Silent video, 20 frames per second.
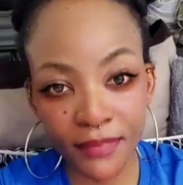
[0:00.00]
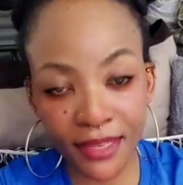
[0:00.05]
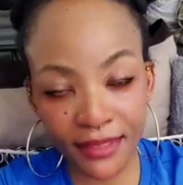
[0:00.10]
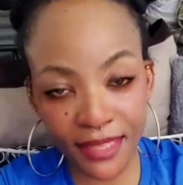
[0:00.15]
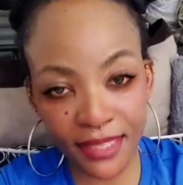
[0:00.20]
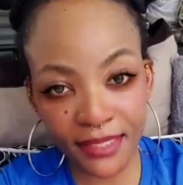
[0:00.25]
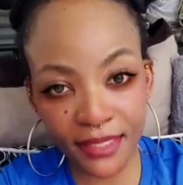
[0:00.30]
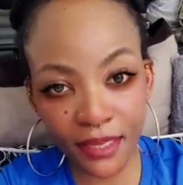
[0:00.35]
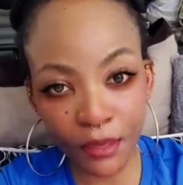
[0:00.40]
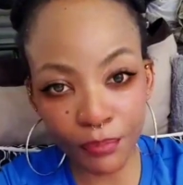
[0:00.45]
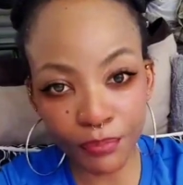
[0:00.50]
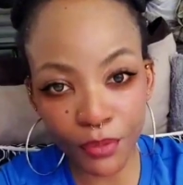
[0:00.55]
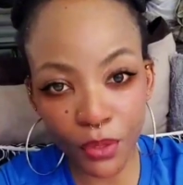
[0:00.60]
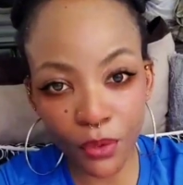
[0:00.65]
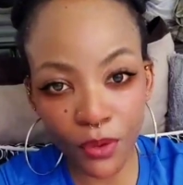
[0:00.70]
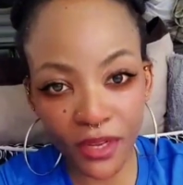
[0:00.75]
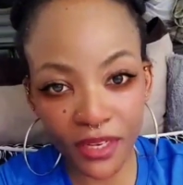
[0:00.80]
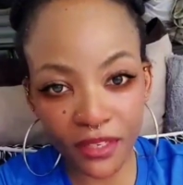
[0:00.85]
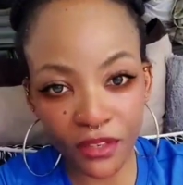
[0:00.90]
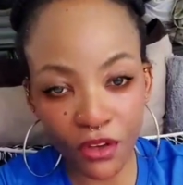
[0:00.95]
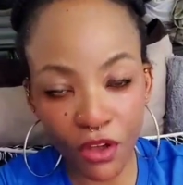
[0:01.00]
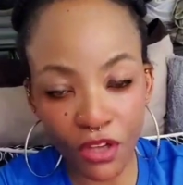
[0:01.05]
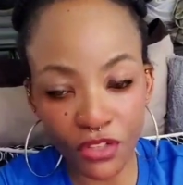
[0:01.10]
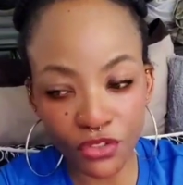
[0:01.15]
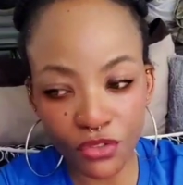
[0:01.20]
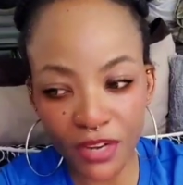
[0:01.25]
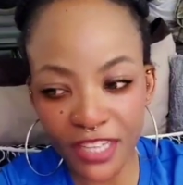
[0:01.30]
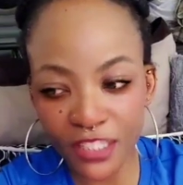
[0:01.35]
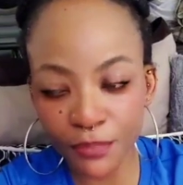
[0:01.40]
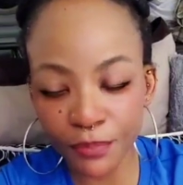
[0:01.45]
And they say a broken and a
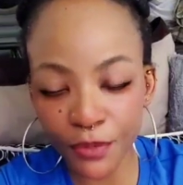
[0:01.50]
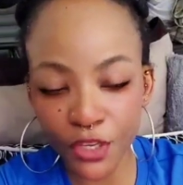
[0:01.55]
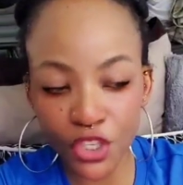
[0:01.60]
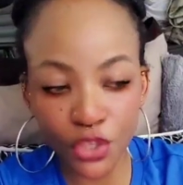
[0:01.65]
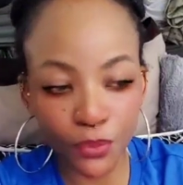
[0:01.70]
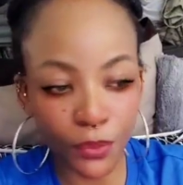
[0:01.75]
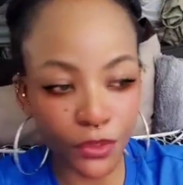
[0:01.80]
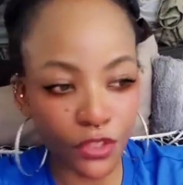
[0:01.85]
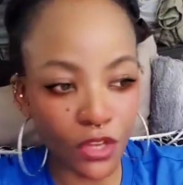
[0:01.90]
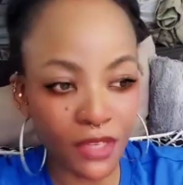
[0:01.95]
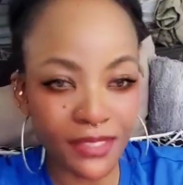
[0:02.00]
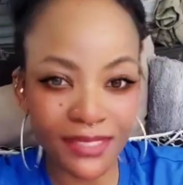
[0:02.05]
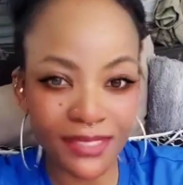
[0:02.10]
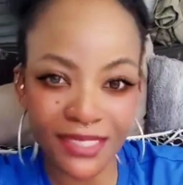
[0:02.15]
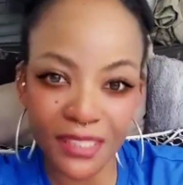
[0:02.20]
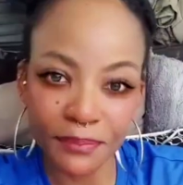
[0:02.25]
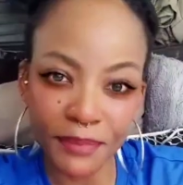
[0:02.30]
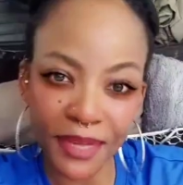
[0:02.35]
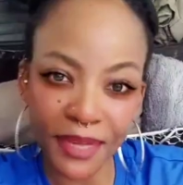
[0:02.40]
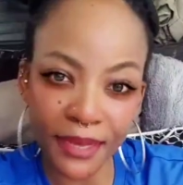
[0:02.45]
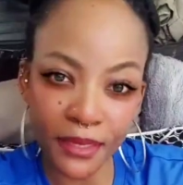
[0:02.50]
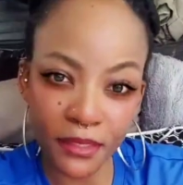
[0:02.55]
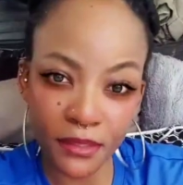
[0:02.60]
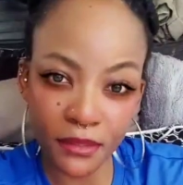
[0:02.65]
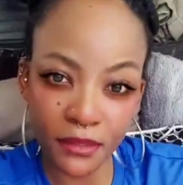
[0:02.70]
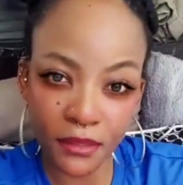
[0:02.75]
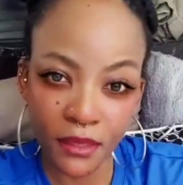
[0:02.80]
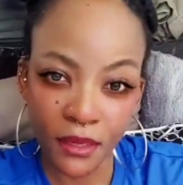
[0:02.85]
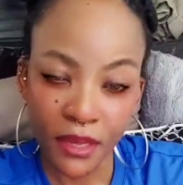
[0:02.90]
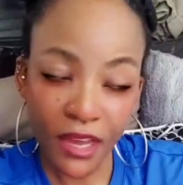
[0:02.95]
contrite spirit you will not
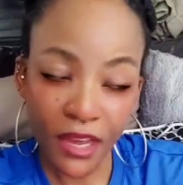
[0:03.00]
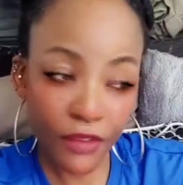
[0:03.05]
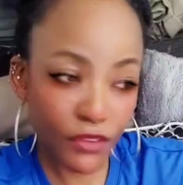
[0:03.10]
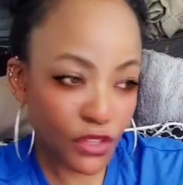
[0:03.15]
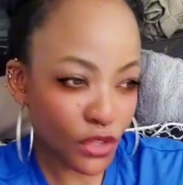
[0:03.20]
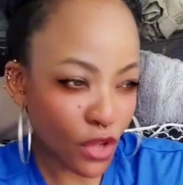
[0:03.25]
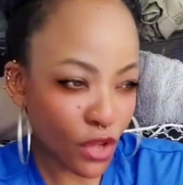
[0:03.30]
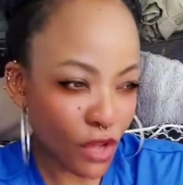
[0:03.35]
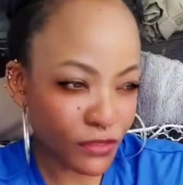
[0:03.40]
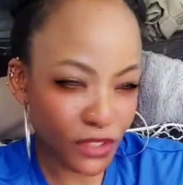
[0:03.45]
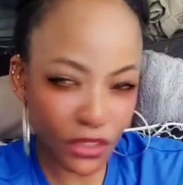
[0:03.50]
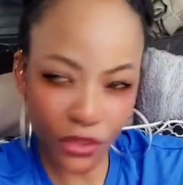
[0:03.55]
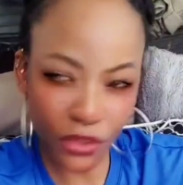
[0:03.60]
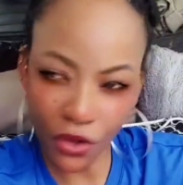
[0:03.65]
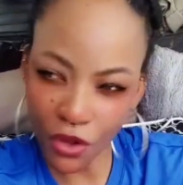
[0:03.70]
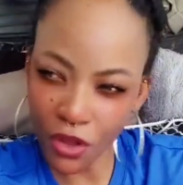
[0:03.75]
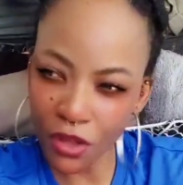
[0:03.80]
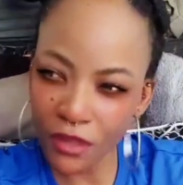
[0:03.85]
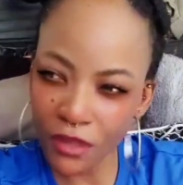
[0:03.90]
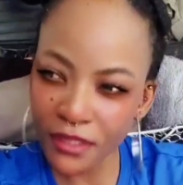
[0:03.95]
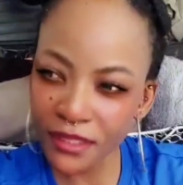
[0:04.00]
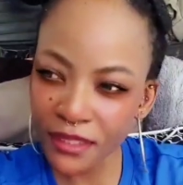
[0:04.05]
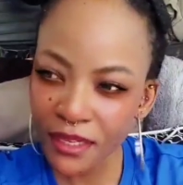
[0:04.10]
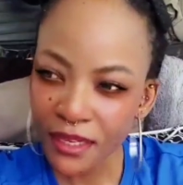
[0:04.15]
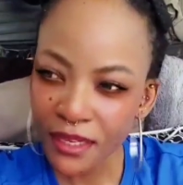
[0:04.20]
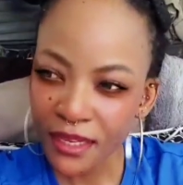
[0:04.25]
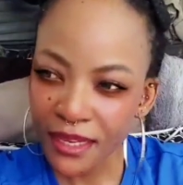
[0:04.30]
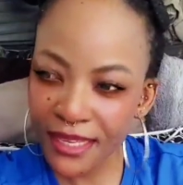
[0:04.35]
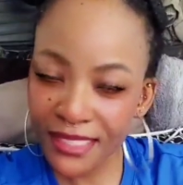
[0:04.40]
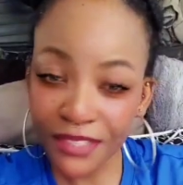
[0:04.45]
despise. Every so often God
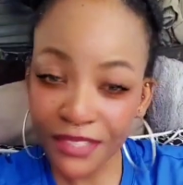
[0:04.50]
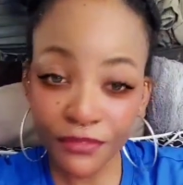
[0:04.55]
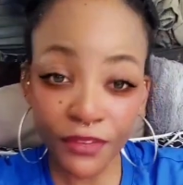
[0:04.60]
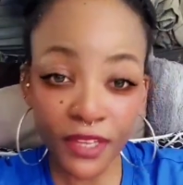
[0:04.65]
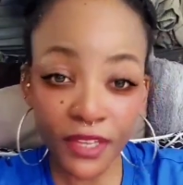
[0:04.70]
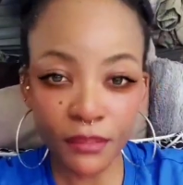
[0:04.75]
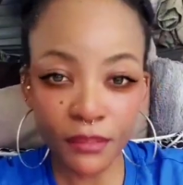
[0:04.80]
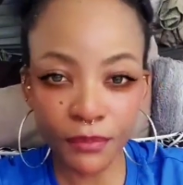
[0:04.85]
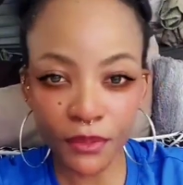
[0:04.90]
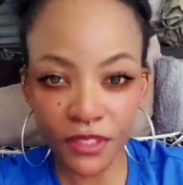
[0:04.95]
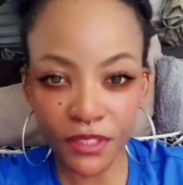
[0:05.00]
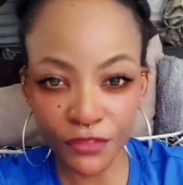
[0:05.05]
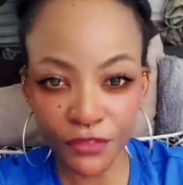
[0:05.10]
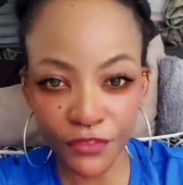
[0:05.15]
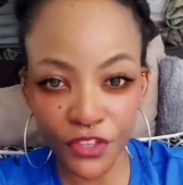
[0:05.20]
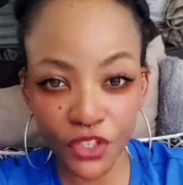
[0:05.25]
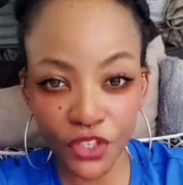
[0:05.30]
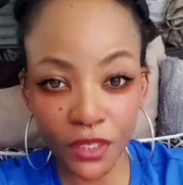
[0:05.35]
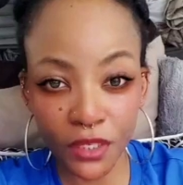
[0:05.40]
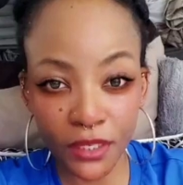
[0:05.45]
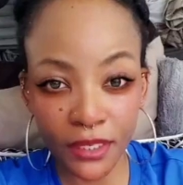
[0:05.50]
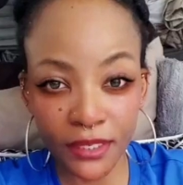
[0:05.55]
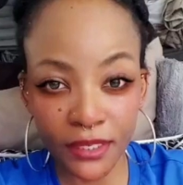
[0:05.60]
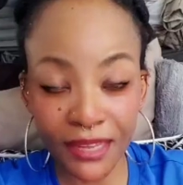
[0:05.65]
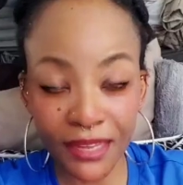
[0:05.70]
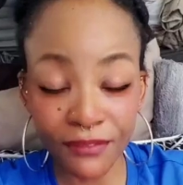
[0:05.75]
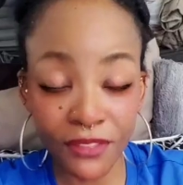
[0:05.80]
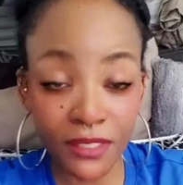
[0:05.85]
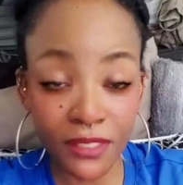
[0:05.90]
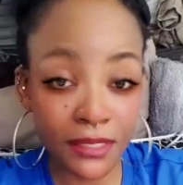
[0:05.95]
is available sufficiently
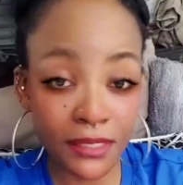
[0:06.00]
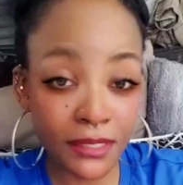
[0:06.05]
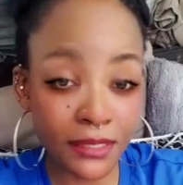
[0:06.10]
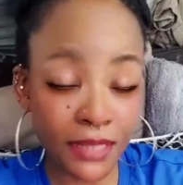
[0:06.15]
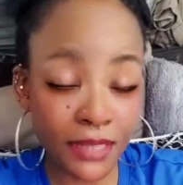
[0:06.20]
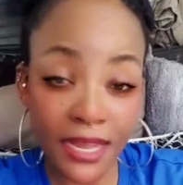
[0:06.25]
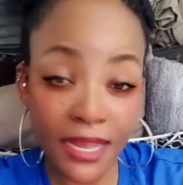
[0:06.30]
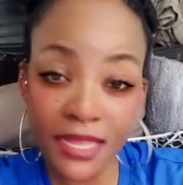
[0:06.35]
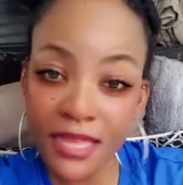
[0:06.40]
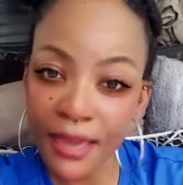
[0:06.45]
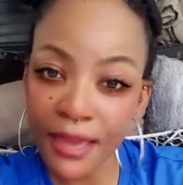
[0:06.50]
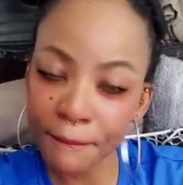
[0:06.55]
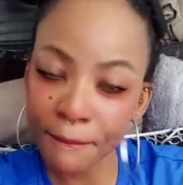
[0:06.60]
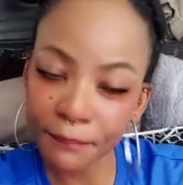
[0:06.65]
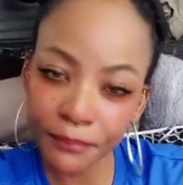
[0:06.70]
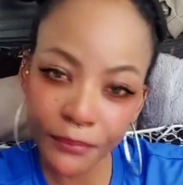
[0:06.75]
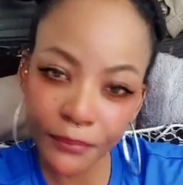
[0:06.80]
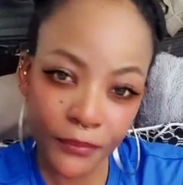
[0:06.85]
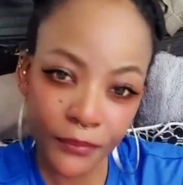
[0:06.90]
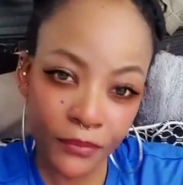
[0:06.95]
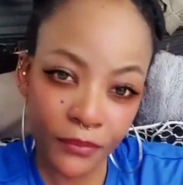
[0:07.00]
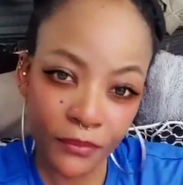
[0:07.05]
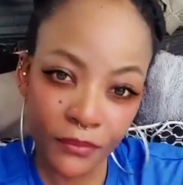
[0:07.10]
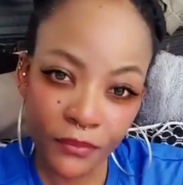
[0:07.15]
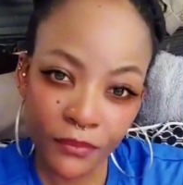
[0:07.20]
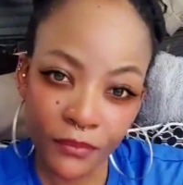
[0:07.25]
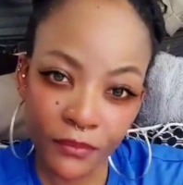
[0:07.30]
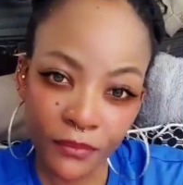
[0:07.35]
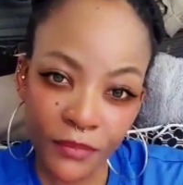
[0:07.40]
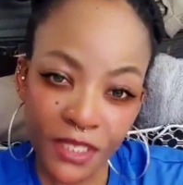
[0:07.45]
enough to stay
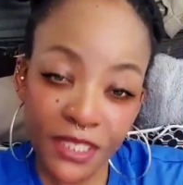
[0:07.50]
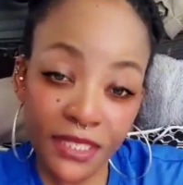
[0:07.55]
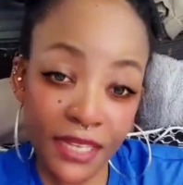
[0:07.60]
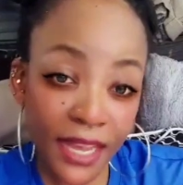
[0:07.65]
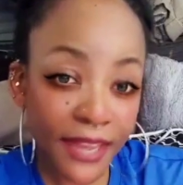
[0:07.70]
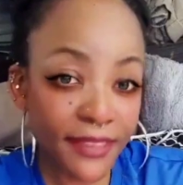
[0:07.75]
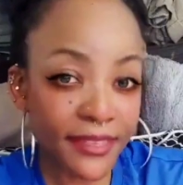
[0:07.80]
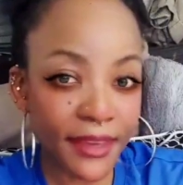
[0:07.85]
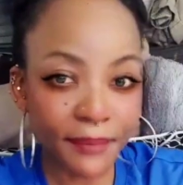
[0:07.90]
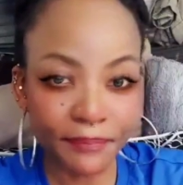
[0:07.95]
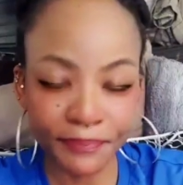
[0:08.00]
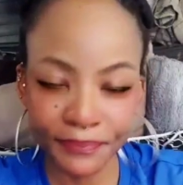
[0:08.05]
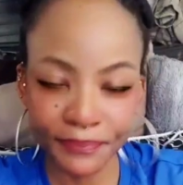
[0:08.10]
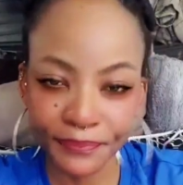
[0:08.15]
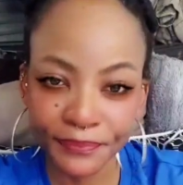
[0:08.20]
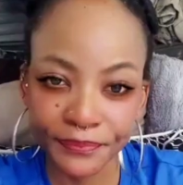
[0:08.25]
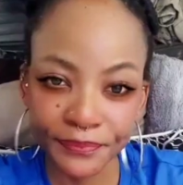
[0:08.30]
them. Stay them.